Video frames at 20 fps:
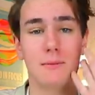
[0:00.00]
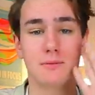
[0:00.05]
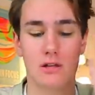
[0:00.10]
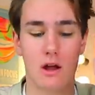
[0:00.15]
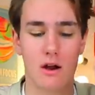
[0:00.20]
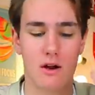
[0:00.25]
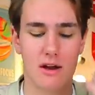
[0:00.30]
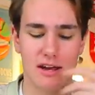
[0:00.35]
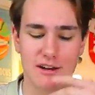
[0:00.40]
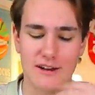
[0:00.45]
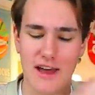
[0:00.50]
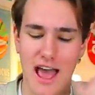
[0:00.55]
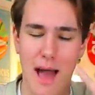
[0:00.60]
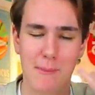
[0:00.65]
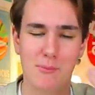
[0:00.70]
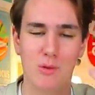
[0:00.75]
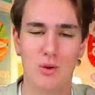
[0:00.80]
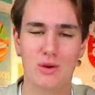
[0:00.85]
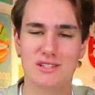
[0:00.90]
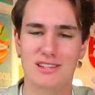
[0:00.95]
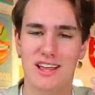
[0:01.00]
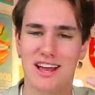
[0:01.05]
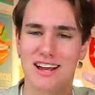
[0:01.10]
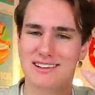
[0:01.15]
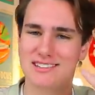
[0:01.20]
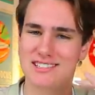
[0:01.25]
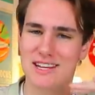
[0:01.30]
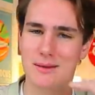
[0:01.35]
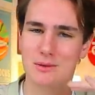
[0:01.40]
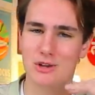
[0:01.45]
I'm sorry. And Apple was
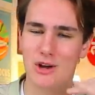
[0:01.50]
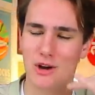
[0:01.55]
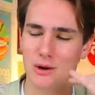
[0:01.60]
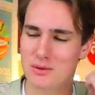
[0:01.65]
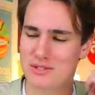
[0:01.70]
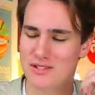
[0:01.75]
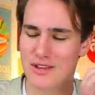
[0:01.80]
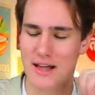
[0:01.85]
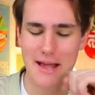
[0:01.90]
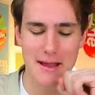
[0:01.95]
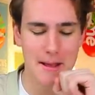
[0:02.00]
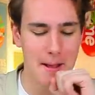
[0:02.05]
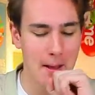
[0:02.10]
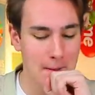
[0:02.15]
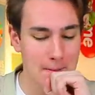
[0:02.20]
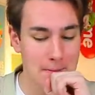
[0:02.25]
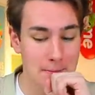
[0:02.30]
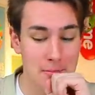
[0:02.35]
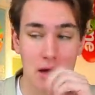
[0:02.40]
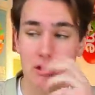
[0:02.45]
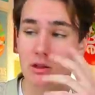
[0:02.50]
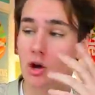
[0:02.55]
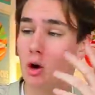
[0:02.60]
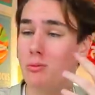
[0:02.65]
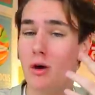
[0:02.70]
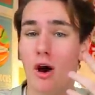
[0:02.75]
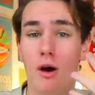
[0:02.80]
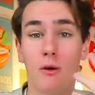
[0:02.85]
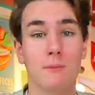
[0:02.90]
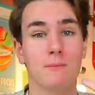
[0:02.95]
like, Tim Cook was like, no
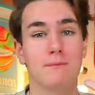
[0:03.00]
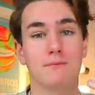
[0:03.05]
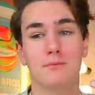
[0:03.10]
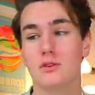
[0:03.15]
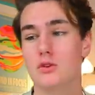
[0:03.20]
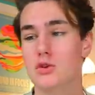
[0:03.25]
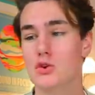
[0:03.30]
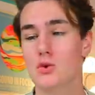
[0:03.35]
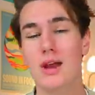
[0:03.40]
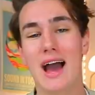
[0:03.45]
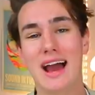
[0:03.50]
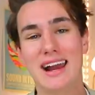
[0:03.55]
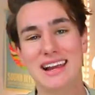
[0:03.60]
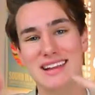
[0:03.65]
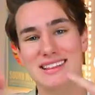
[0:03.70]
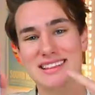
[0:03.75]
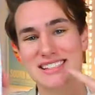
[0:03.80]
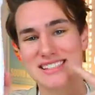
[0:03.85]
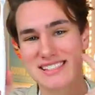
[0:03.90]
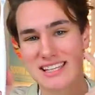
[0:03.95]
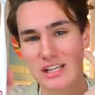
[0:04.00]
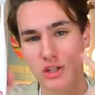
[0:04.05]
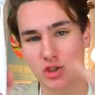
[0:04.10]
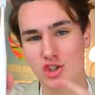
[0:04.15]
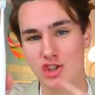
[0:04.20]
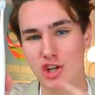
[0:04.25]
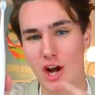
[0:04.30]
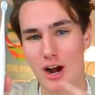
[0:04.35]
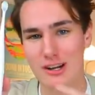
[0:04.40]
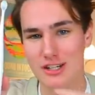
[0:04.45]
bro, you gotta get these
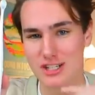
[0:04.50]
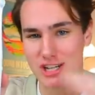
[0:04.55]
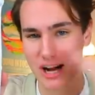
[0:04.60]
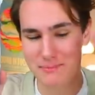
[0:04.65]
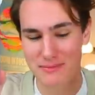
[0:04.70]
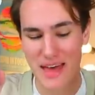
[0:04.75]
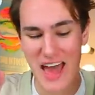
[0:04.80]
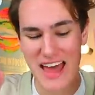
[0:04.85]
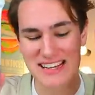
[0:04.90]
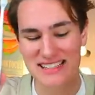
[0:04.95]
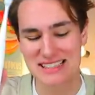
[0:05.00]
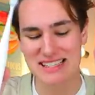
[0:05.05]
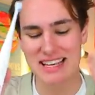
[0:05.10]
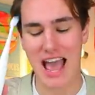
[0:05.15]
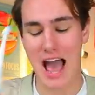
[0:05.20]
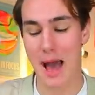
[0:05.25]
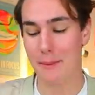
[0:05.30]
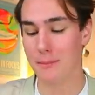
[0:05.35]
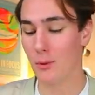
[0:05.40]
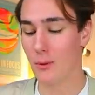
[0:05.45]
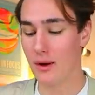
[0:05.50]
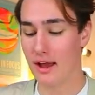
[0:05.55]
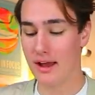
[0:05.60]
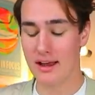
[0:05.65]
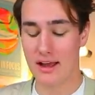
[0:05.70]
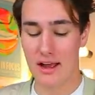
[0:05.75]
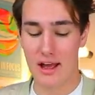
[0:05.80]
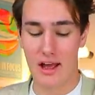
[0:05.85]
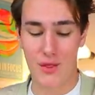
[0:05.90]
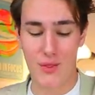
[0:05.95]
things charged up. That is the Apple way.
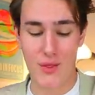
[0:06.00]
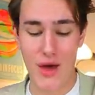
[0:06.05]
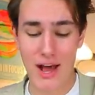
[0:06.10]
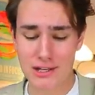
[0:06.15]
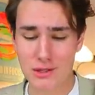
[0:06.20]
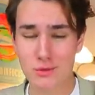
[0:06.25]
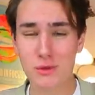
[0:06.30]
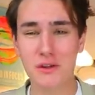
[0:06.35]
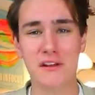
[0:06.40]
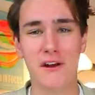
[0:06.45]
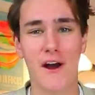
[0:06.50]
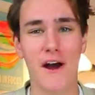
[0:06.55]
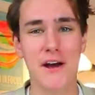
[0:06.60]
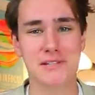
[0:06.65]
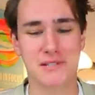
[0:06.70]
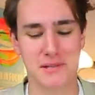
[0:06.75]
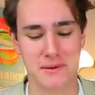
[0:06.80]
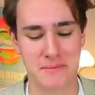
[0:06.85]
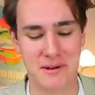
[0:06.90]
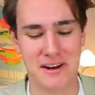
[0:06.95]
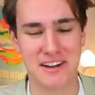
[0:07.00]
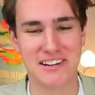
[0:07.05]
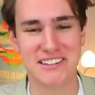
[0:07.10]
That's really awesome.